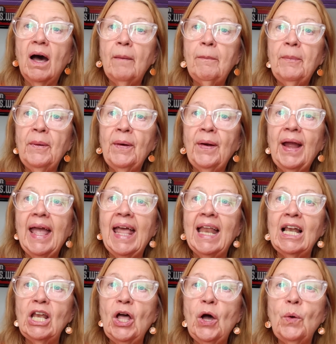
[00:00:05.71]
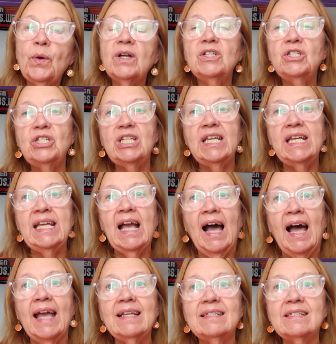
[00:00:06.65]
upper and lower
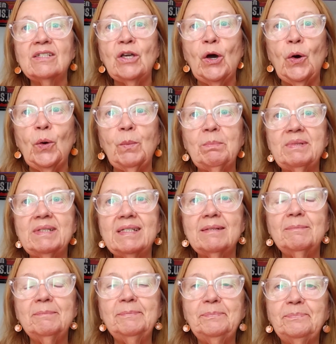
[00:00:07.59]
GI scopes.